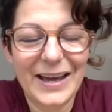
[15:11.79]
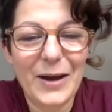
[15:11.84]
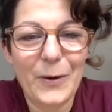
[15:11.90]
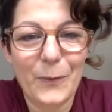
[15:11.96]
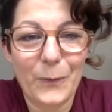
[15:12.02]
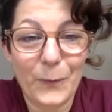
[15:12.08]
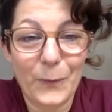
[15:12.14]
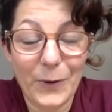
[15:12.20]

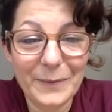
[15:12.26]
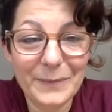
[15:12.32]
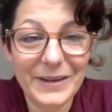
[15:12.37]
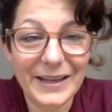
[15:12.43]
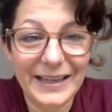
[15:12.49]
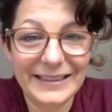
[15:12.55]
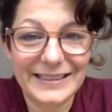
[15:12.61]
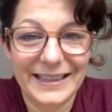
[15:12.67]
Warm
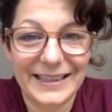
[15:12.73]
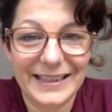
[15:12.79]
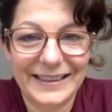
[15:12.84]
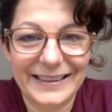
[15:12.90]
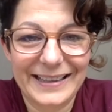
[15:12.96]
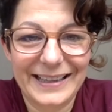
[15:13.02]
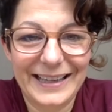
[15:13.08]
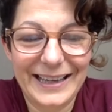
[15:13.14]

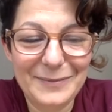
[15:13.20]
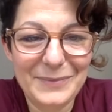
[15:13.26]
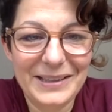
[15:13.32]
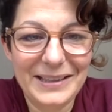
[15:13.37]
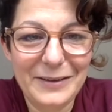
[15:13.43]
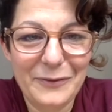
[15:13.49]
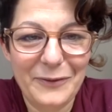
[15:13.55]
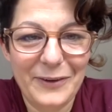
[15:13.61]
data can be
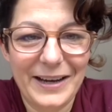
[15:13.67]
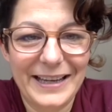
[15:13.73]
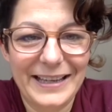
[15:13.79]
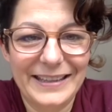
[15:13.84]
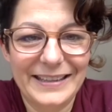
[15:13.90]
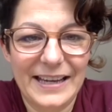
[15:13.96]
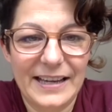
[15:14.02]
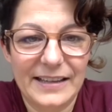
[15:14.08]

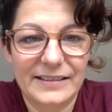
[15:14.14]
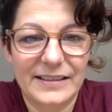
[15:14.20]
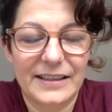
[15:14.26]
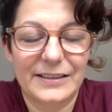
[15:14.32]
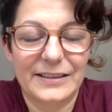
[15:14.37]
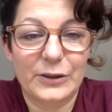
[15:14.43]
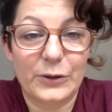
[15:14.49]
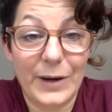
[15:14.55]
defined as
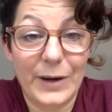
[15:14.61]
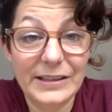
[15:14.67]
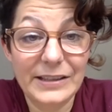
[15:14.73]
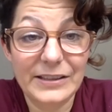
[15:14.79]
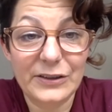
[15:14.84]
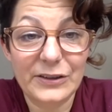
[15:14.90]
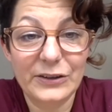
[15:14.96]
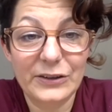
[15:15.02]
the
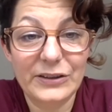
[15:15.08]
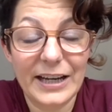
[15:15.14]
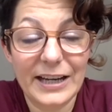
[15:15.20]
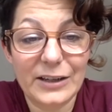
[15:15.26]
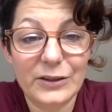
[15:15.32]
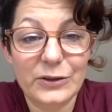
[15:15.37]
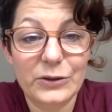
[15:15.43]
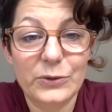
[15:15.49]

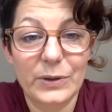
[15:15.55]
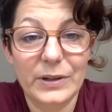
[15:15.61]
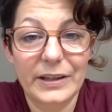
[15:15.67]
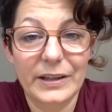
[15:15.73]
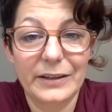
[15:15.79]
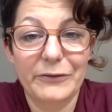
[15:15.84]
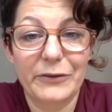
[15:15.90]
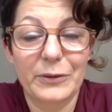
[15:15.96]

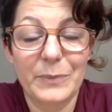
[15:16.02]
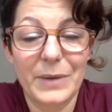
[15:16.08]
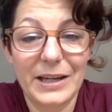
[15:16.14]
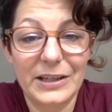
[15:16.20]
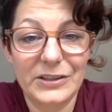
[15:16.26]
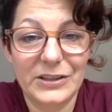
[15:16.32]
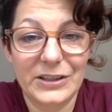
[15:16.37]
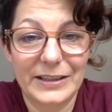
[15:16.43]
transcontextual
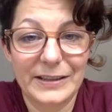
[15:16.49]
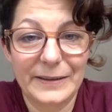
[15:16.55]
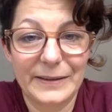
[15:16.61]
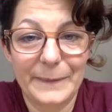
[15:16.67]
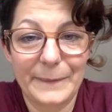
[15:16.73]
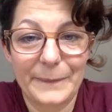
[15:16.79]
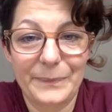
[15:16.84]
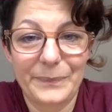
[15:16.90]
information
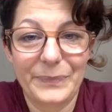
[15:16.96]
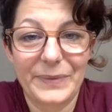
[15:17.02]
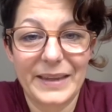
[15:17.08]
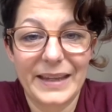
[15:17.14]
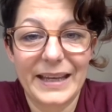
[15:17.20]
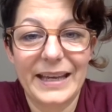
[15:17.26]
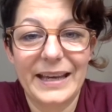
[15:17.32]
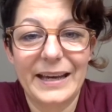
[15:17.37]

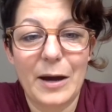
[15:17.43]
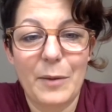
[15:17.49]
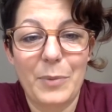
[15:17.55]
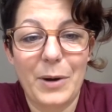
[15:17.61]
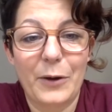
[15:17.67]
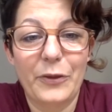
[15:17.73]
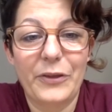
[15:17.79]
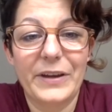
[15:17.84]

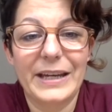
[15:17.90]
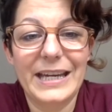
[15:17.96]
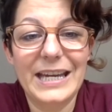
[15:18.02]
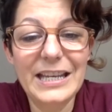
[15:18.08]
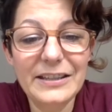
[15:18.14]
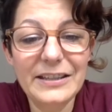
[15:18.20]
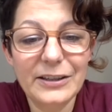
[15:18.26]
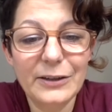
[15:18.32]
about the
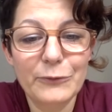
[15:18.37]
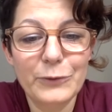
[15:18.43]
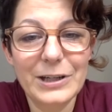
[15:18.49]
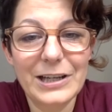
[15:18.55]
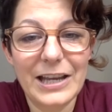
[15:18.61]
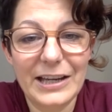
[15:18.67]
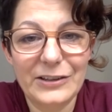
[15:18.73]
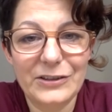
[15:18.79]

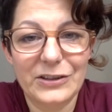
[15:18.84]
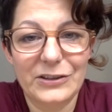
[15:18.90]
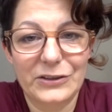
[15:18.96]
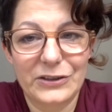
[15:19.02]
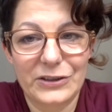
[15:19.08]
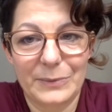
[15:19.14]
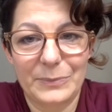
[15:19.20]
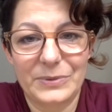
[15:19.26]

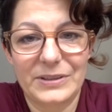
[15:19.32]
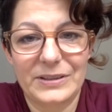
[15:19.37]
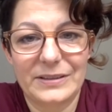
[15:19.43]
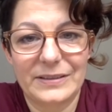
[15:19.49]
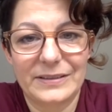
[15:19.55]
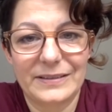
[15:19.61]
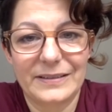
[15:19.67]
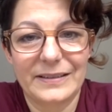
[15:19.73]
interrelationships
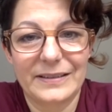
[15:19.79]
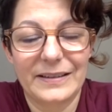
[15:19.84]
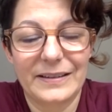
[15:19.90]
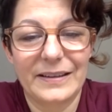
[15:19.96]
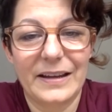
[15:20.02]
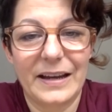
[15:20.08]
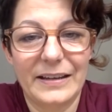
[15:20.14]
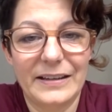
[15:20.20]

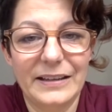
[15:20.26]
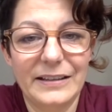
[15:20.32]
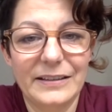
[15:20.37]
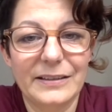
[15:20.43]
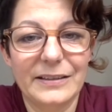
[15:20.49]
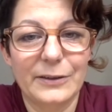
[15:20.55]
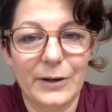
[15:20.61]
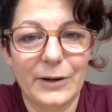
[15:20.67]
that
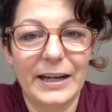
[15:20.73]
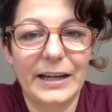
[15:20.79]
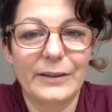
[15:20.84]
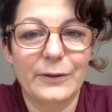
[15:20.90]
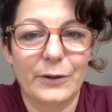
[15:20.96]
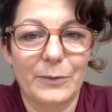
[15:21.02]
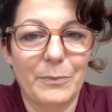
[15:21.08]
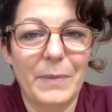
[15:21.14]
integrate
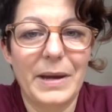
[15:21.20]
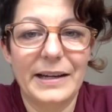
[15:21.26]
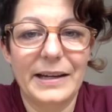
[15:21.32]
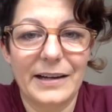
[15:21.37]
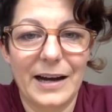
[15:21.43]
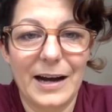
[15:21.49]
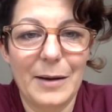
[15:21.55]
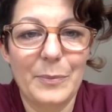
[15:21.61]
or
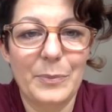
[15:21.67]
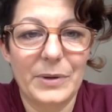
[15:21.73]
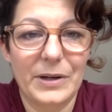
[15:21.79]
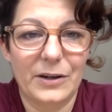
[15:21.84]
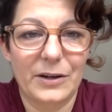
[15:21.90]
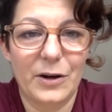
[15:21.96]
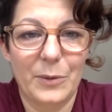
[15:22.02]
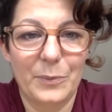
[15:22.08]
make up
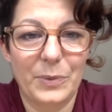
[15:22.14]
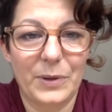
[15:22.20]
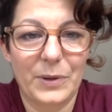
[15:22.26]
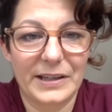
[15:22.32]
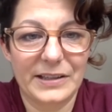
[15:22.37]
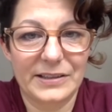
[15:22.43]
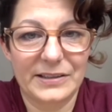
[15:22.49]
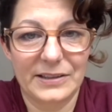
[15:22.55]
a
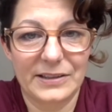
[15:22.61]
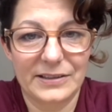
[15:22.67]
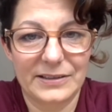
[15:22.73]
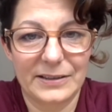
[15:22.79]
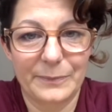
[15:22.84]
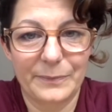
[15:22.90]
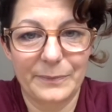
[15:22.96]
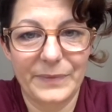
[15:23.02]
complex
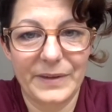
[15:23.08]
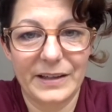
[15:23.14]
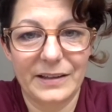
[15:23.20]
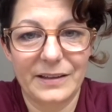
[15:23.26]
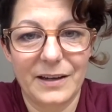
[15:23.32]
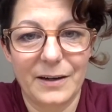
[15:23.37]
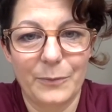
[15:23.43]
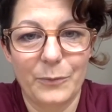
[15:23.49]
system,
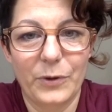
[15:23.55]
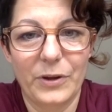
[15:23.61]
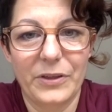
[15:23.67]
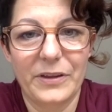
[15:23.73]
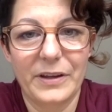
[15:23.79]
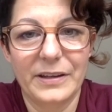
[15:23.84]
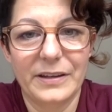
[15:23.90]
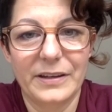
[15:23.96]
that come
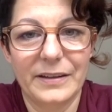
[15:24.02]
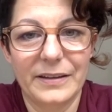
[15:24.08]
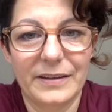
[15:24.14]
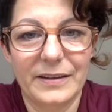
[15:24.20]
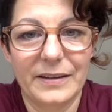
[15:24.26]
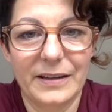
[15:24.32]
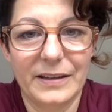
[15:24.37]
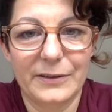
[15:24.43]
within
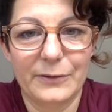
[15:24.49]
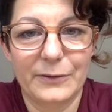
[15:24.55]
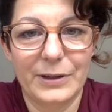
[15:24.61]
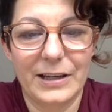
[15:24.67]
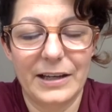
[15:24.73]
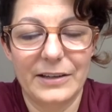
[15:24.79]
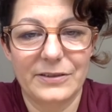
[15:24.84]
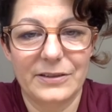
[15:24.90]
the
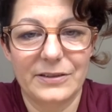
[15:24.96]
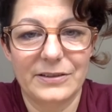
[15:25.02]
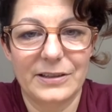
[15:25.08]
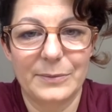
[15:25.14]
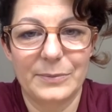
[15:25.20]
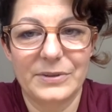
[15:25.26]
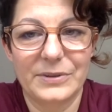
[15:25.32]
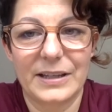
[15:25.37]
interrelationships